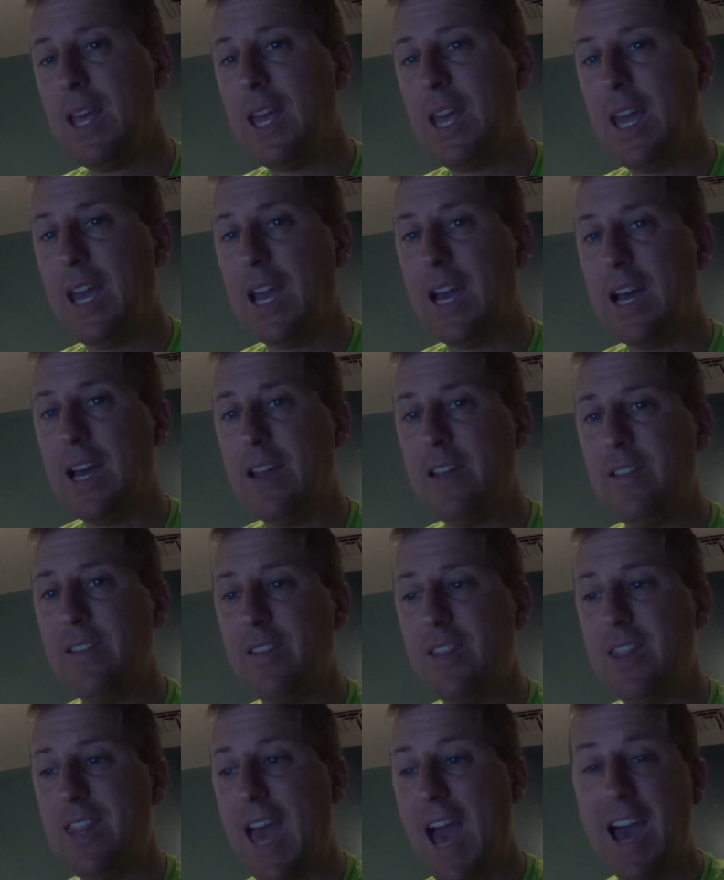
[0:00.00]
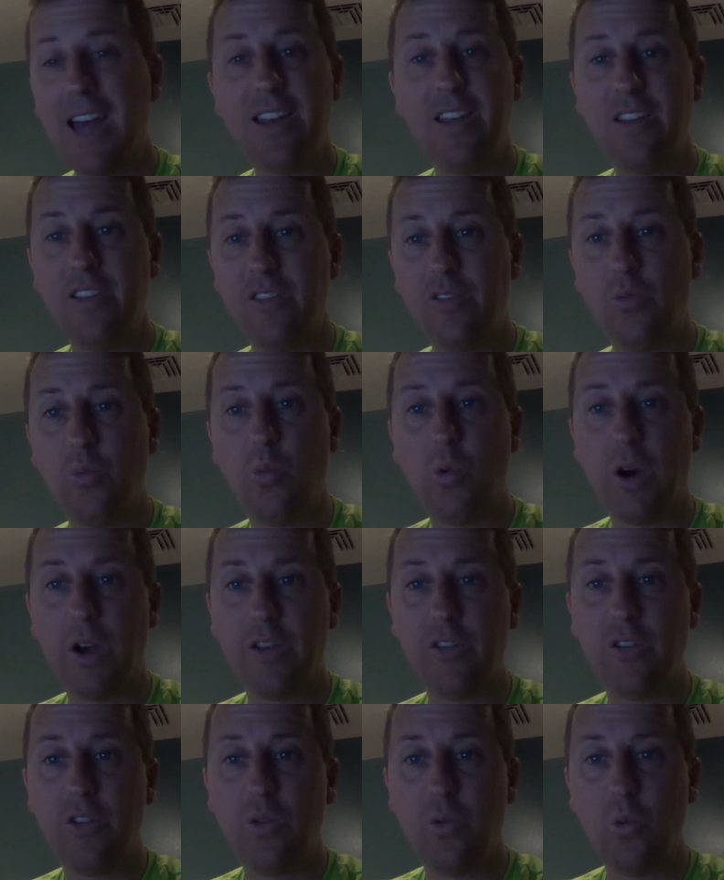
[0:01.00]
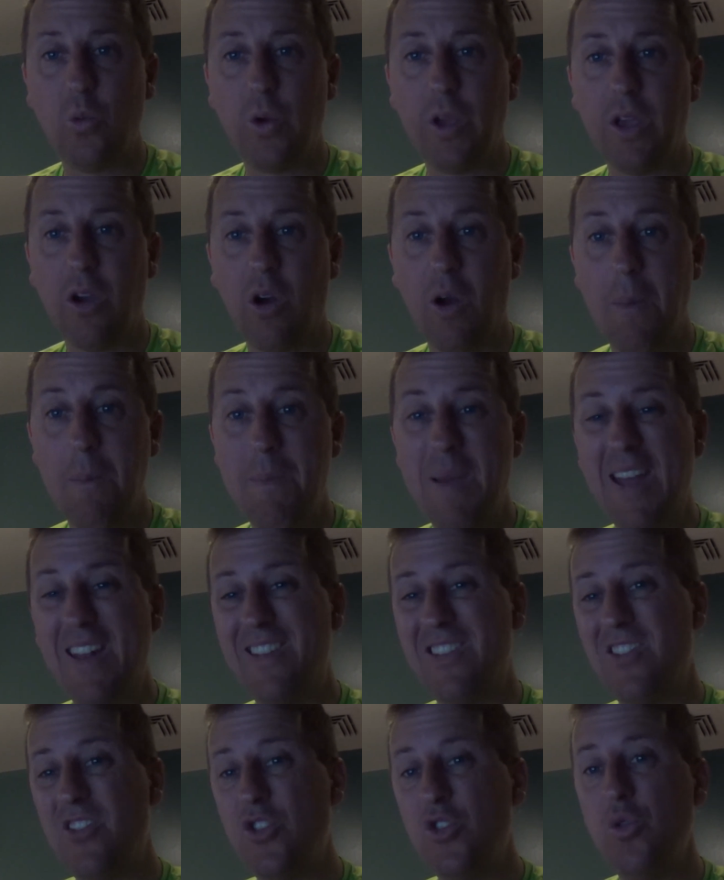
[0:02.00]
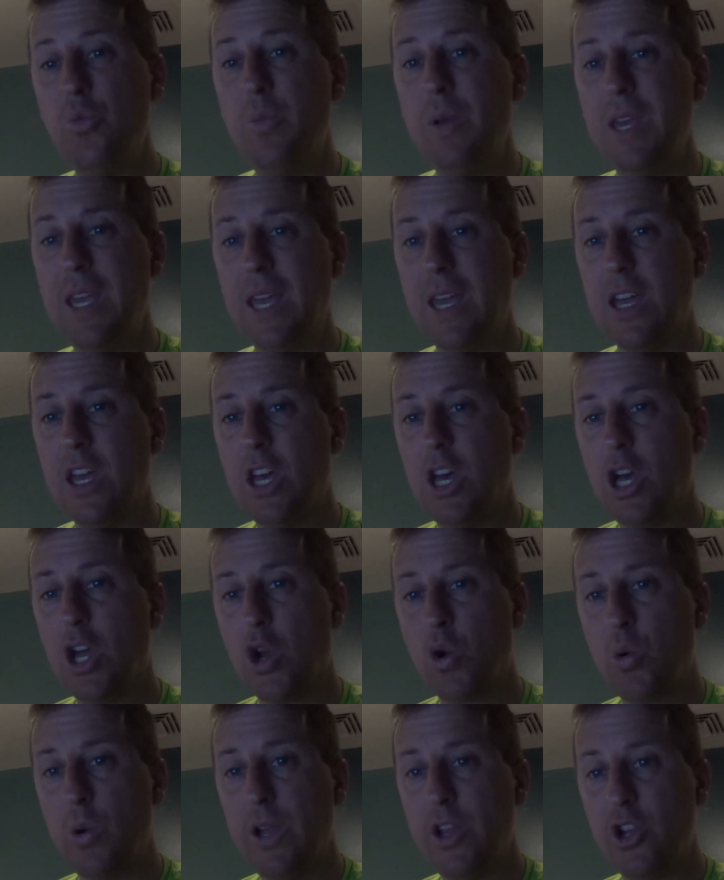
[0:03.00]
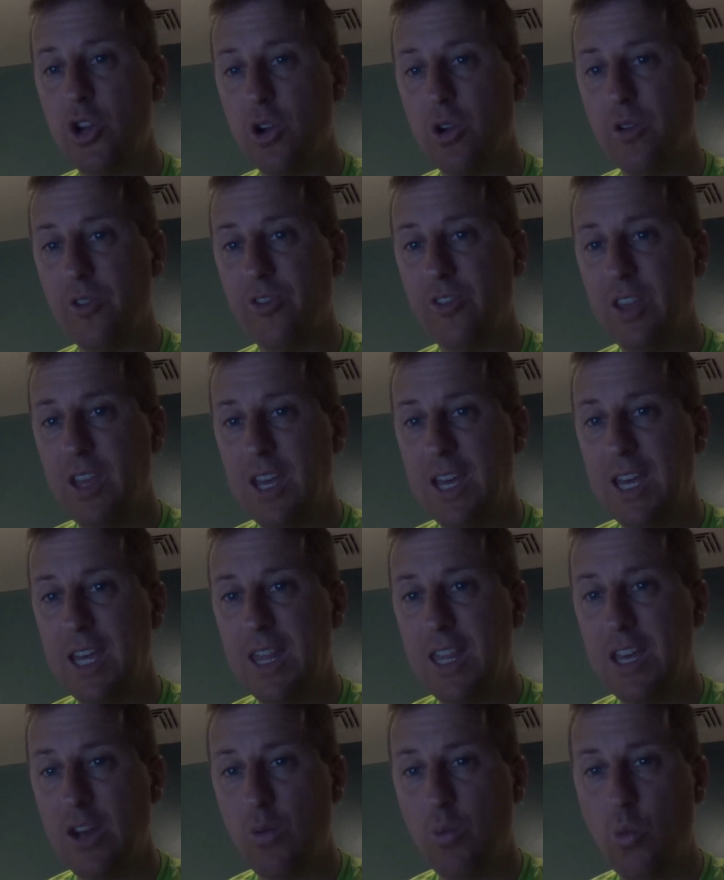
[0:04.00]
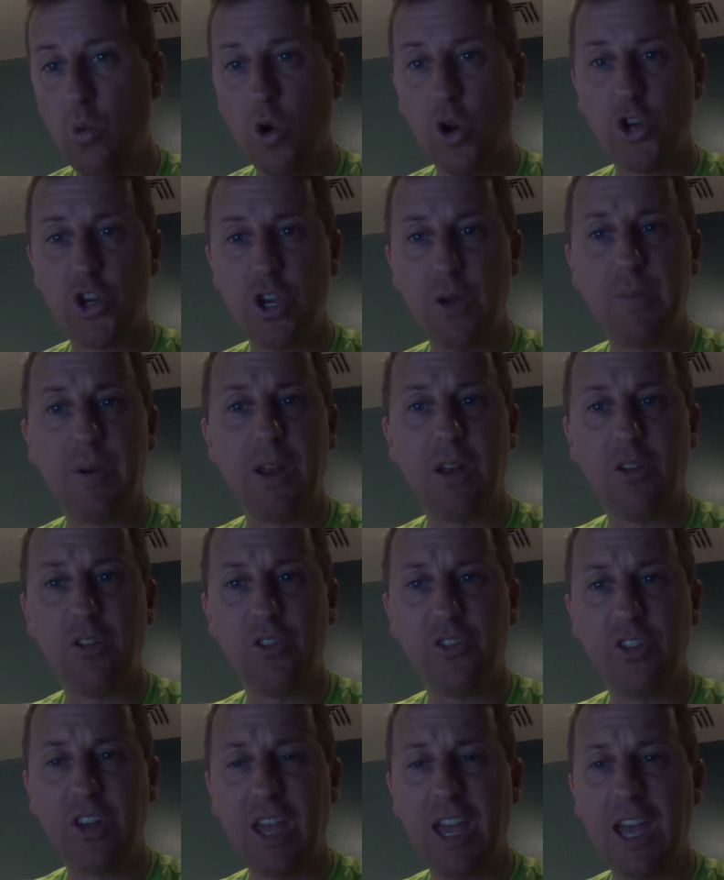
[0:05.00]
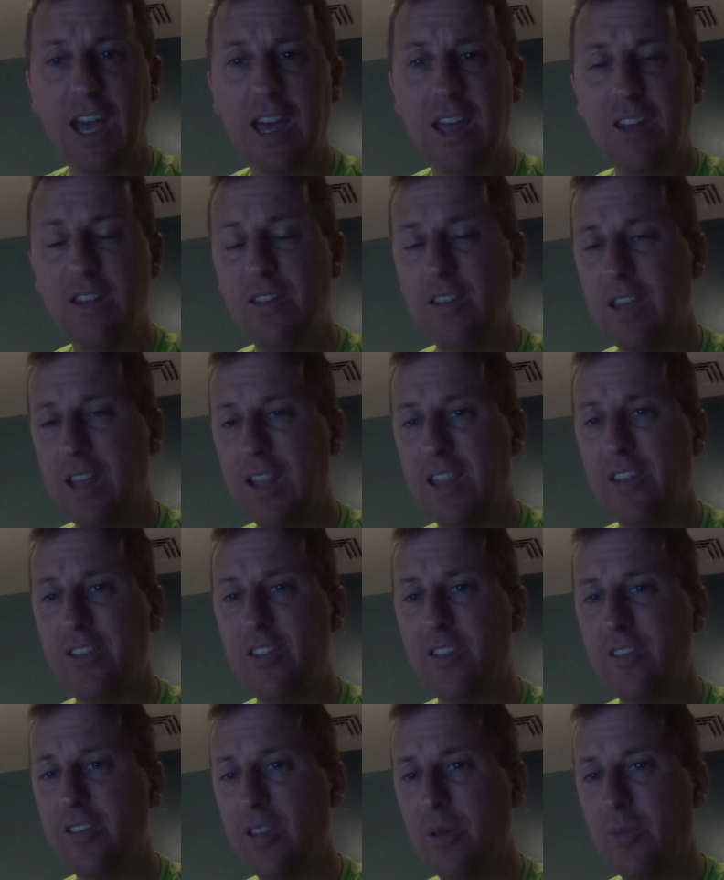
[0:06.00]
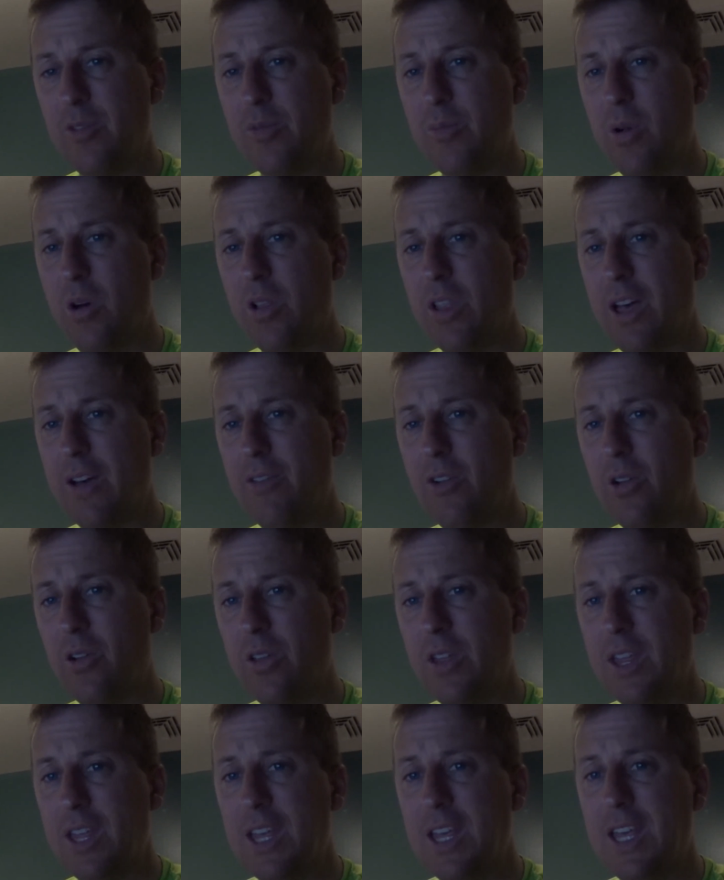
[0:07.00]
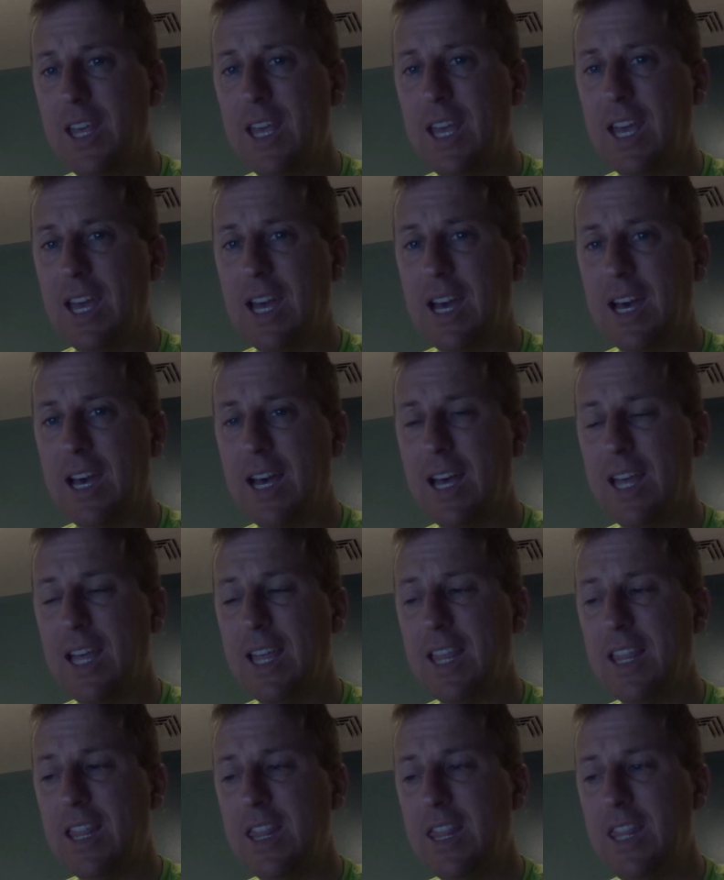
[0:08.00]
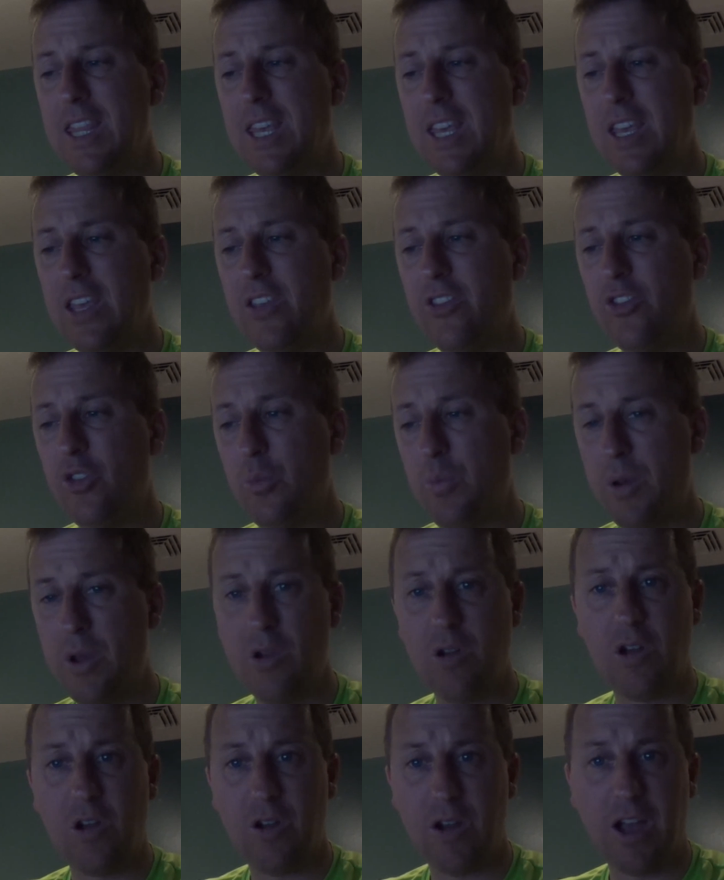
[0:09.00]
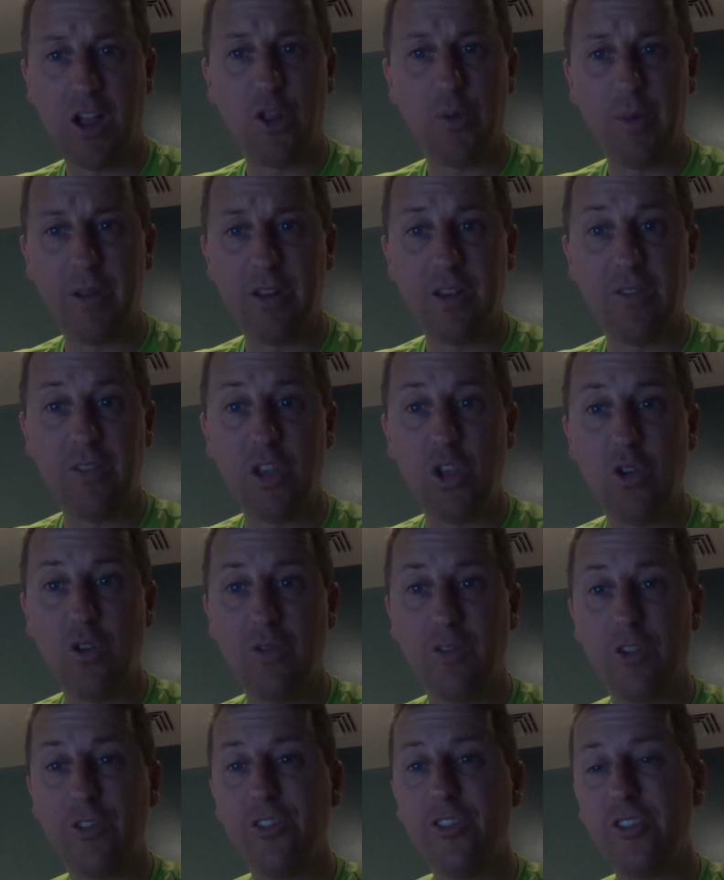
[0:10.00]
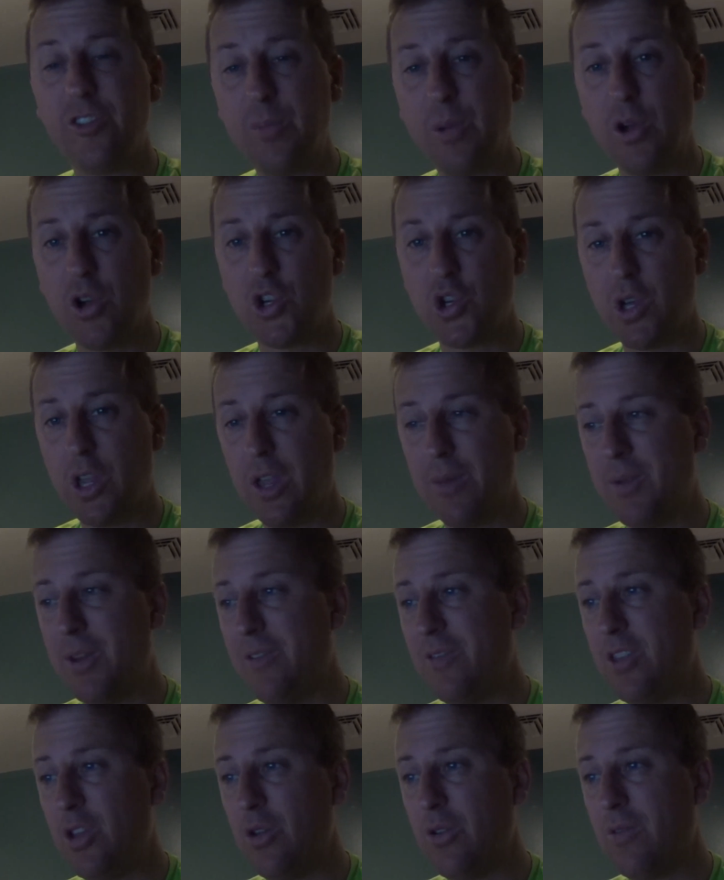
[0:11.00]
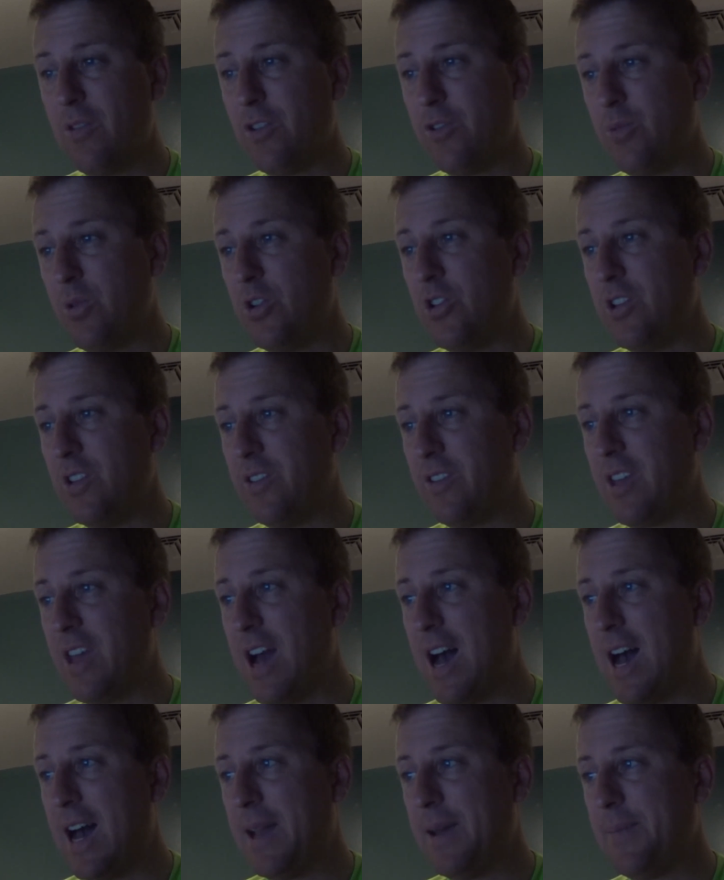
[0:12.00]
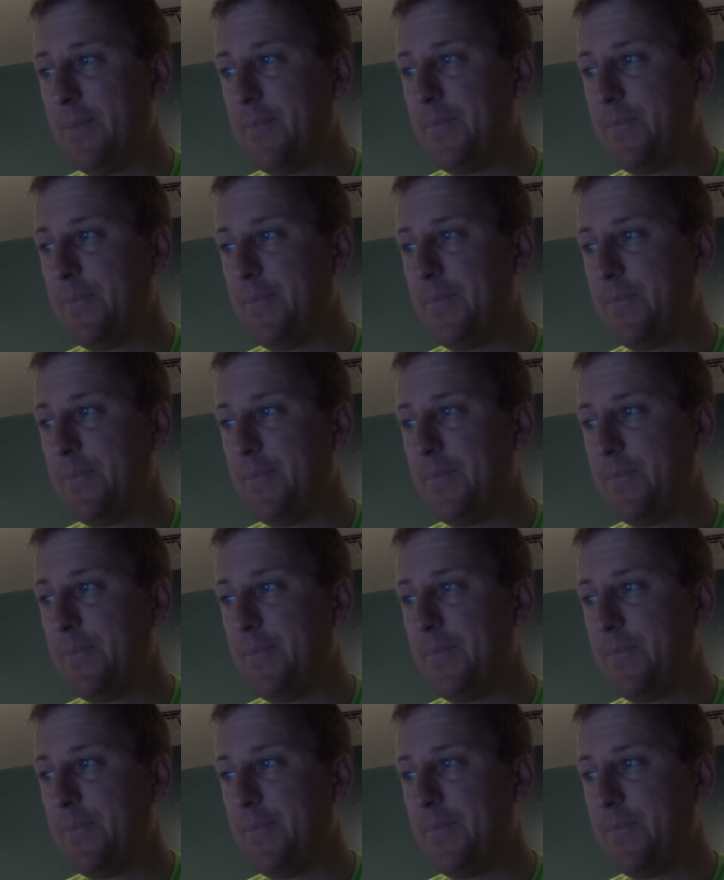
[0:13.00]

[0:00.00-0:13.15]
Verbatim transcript: And that is what we are meant to be creatures that worship and understand, at least in some small level, uh, the superior element of the universe, the spiritual element of the universe, which is God.